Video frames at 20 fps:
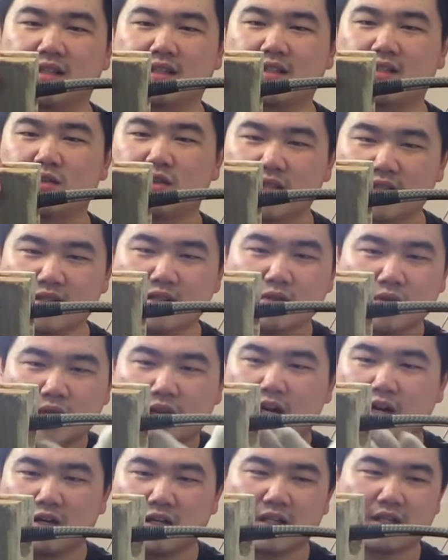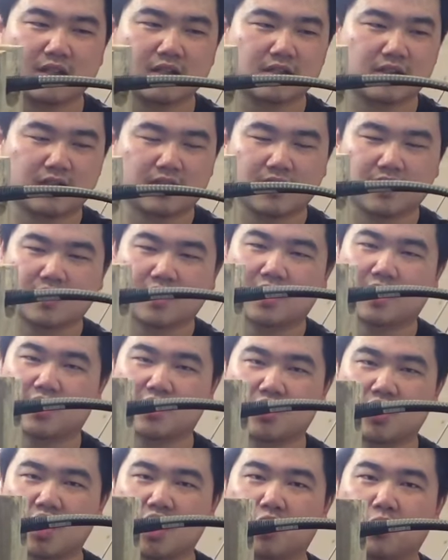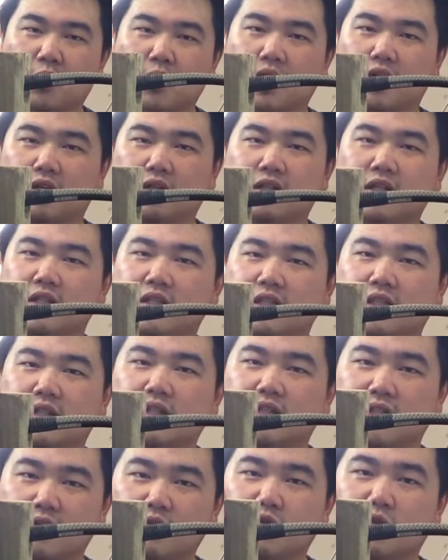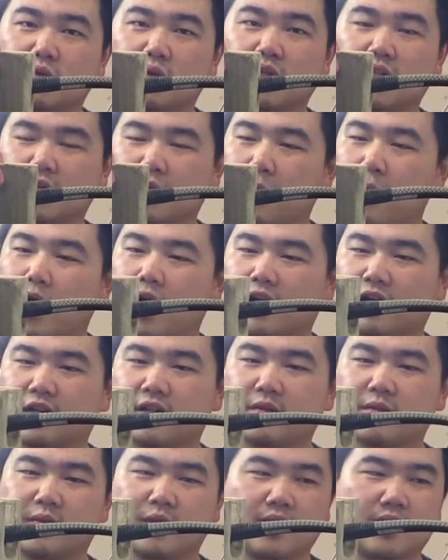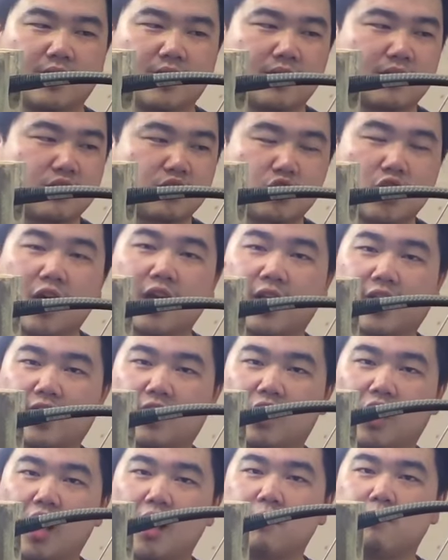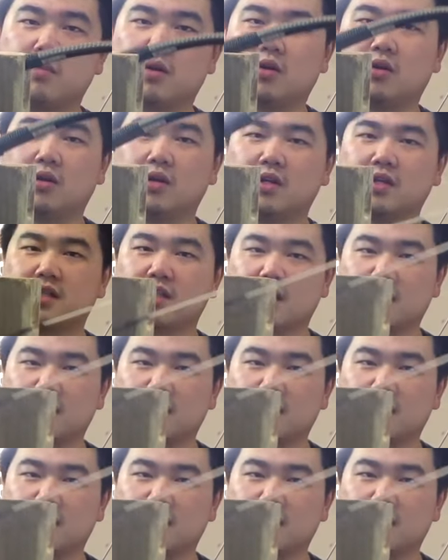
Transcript: You can still carry this in a stairwell if you really want. It's not like a longbow.